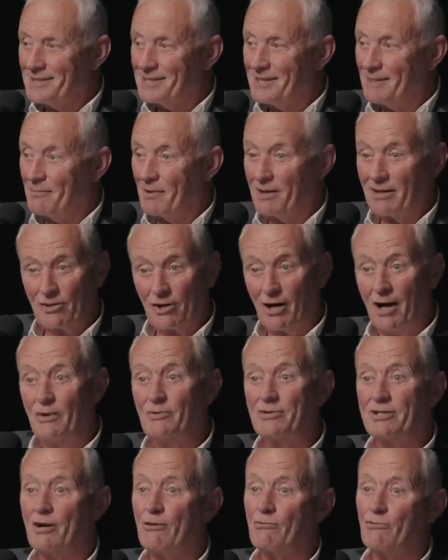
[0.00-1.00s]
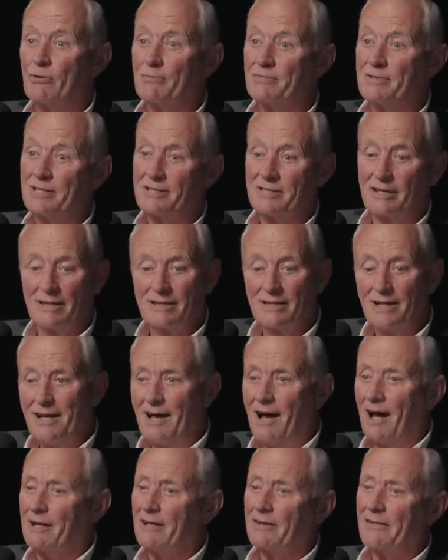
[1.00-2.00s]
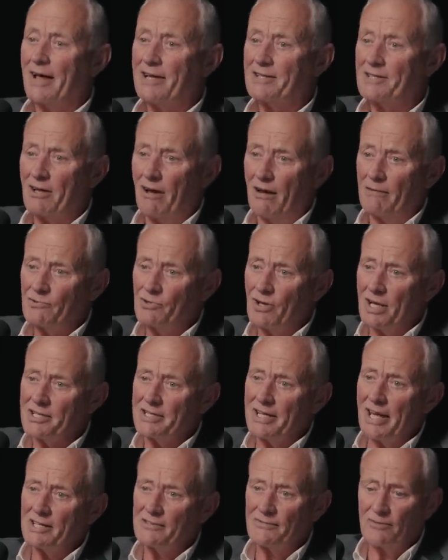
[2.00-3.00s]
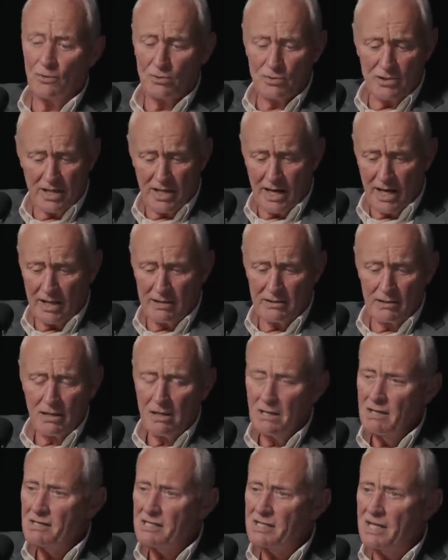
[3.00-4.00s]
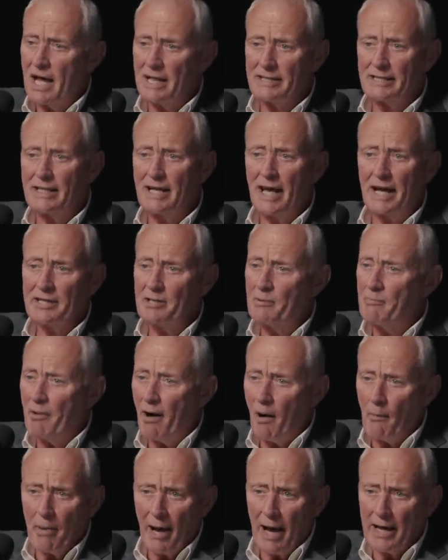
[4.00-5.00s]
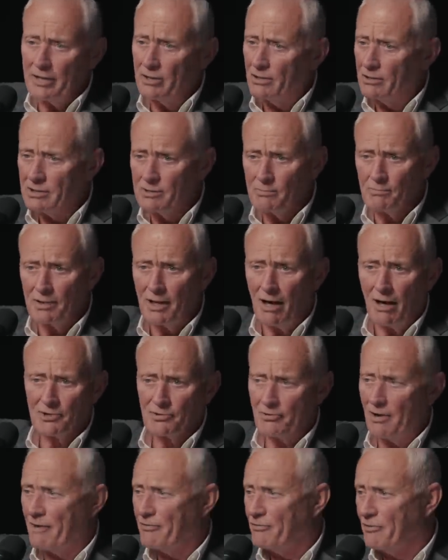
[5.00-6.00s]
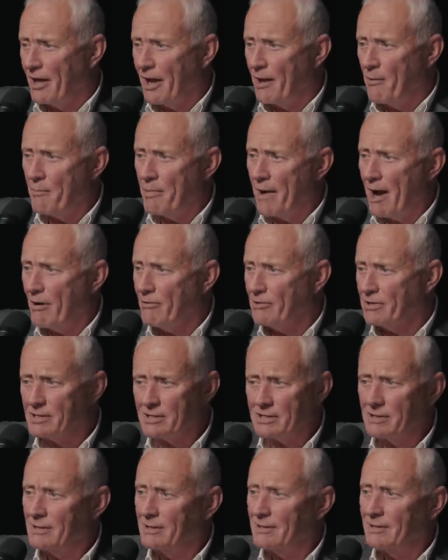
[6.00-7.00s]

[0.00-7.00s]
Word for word: He said, but I've got hotel rooms, he said. And at that time, Trusthouse Forte had Sandy Lane in Barbados, Plaza Athénée in Paris,